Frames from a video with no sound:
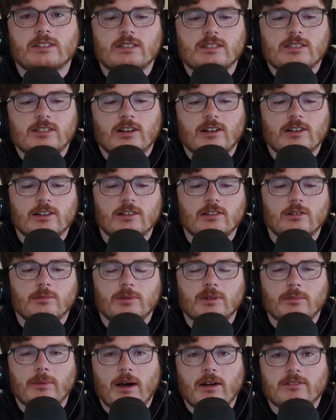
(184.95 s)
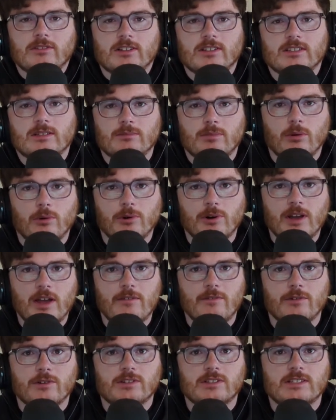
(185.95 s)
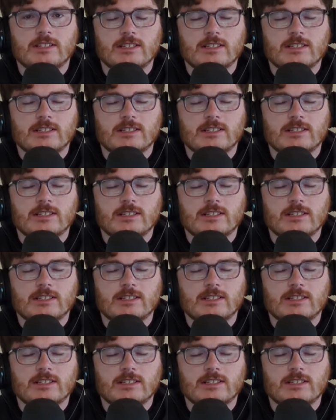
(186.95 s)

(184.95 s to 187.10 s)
let's talk a little bit about Dustin Poirier versus